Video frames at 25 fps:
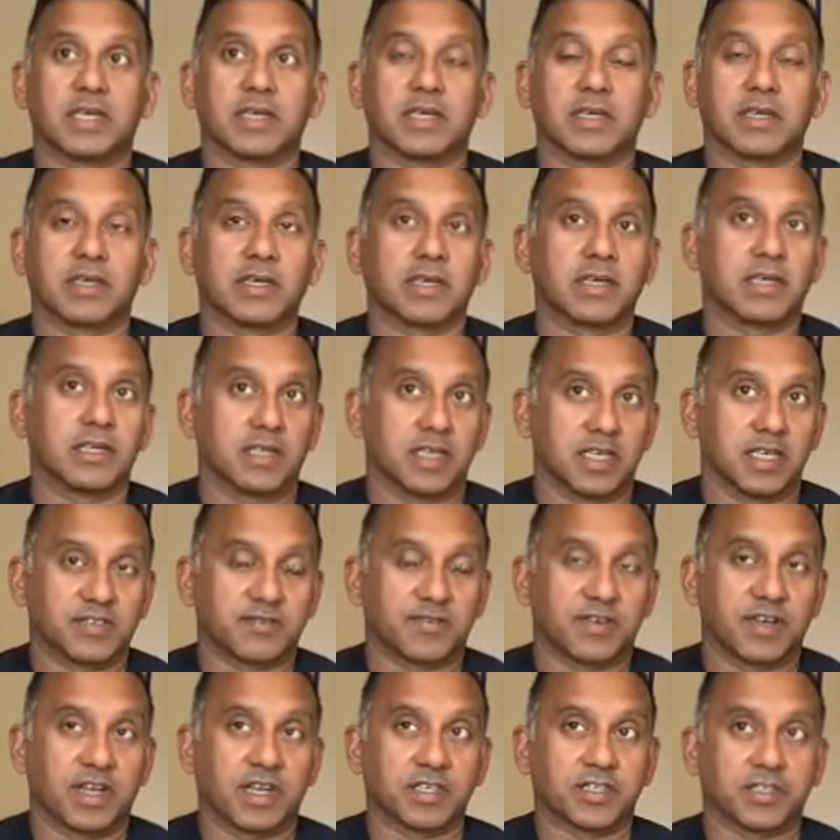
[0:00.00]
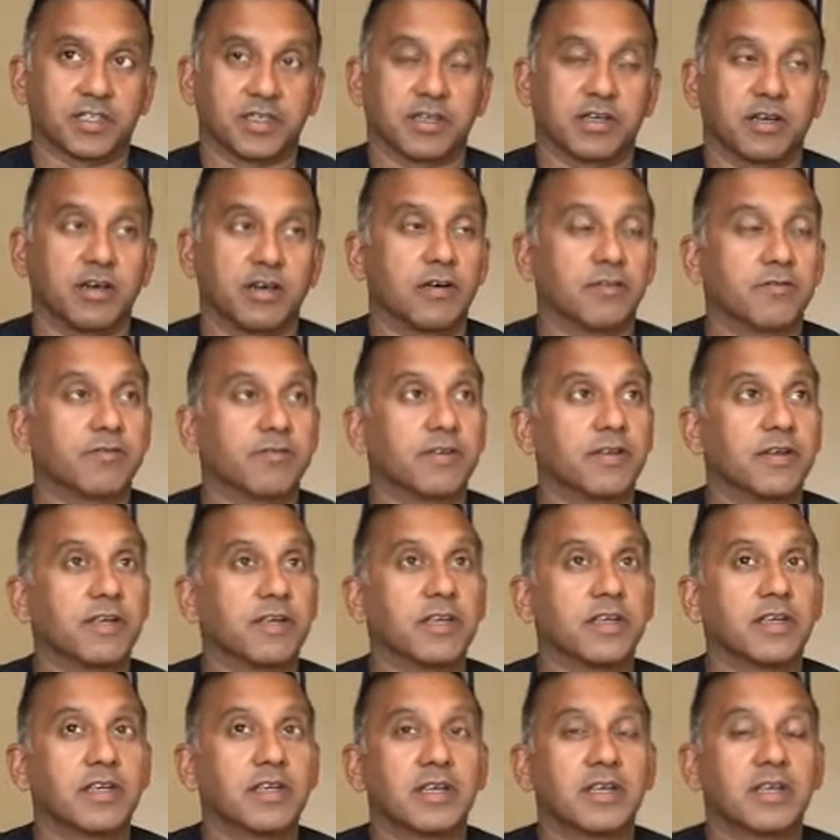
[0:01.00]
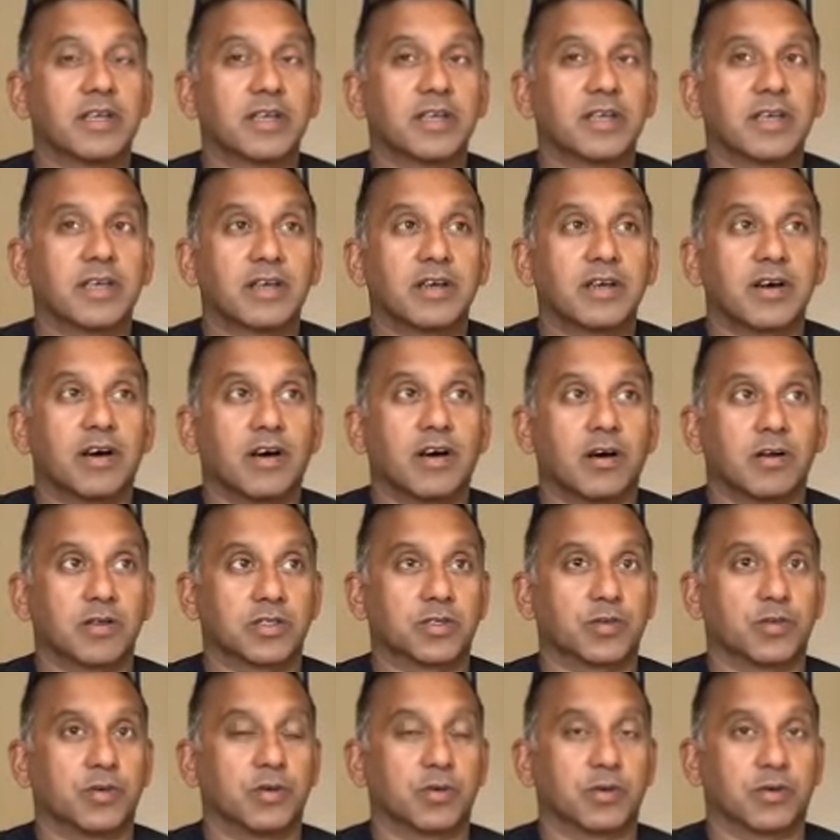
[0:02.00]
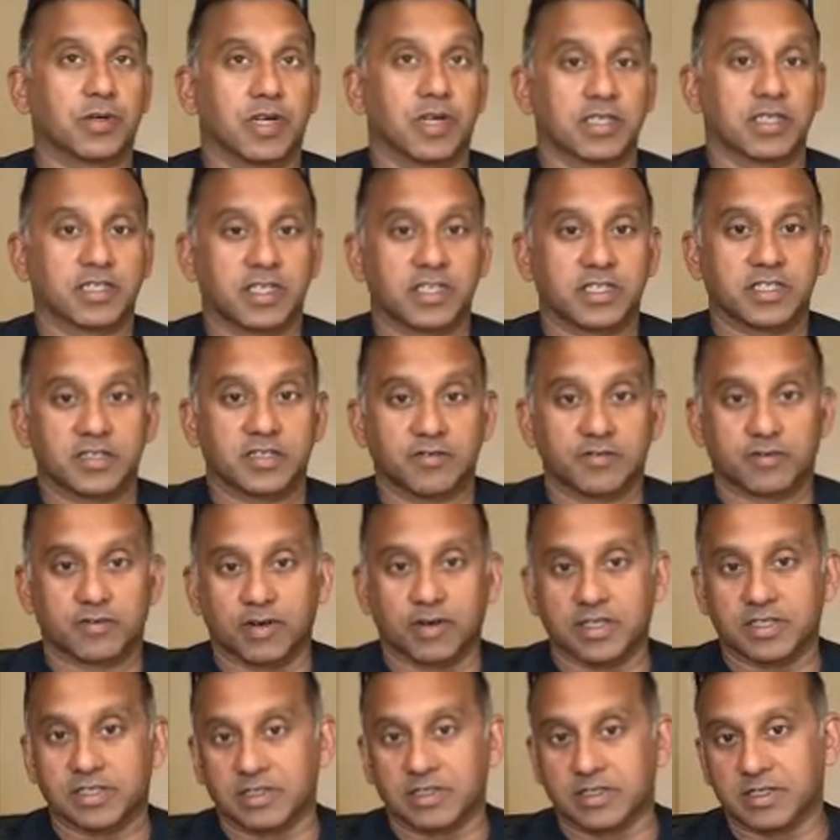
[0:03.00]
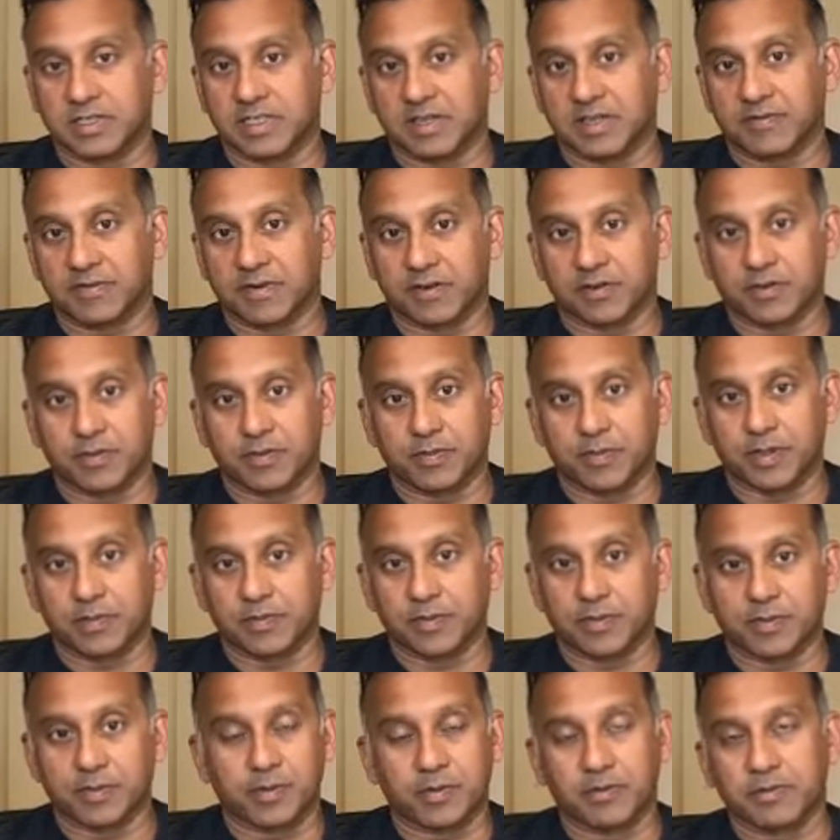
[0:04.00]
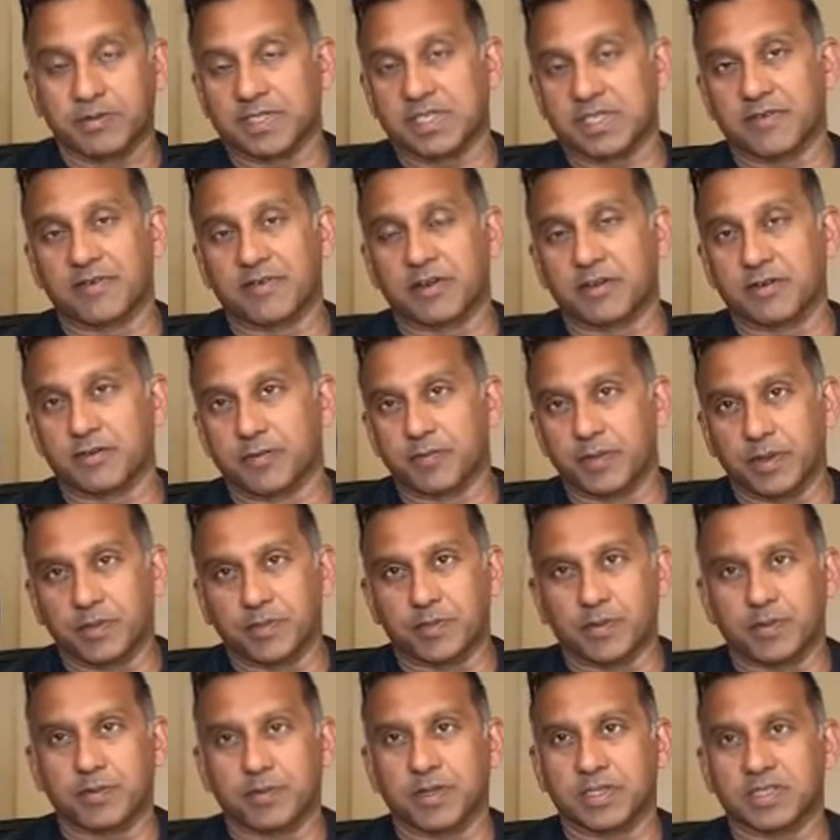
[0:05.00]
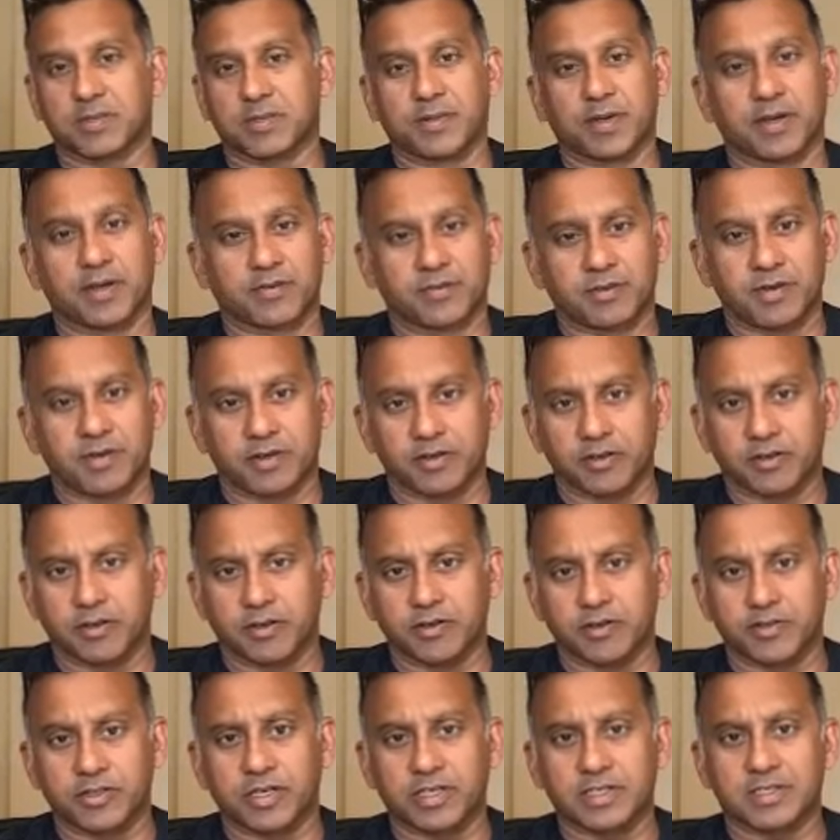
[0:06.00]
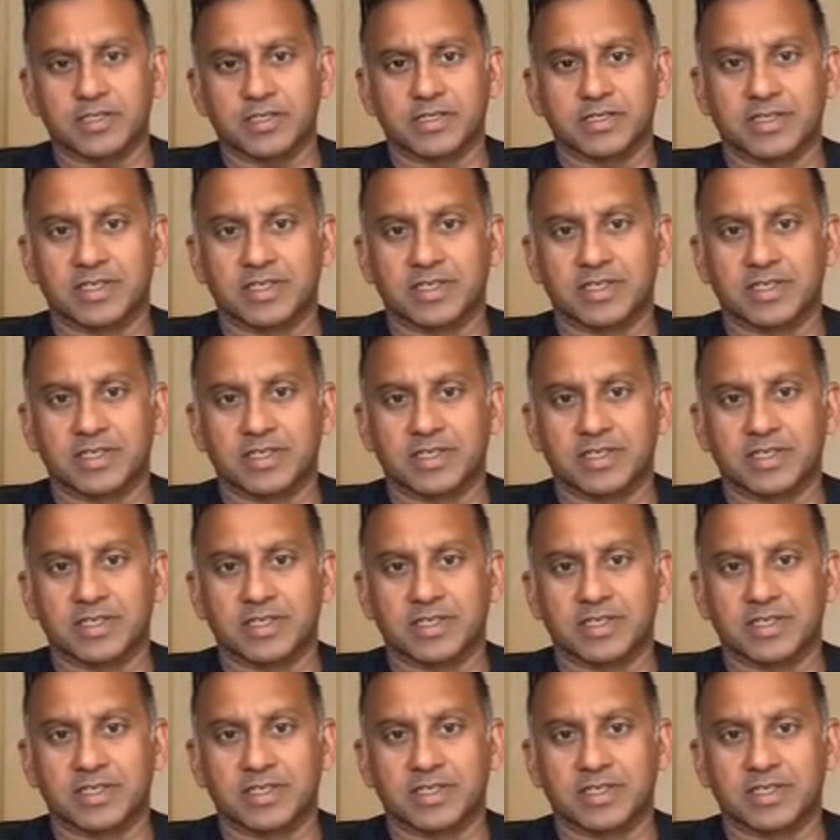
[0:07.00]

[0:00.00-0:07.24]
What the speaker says: in this financial year, hopefully, onto an organization of greater than 700 people, but 700 people plus about 300 contractors.